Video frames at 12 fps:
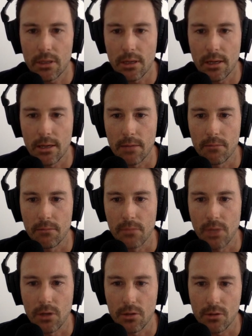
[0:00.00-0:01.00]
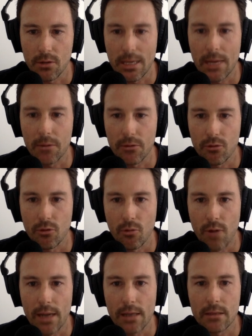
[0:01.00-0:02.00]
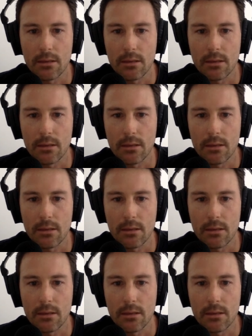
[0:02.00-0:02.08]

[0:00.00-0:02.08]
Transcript: um, you know, sort of coming through the ranks?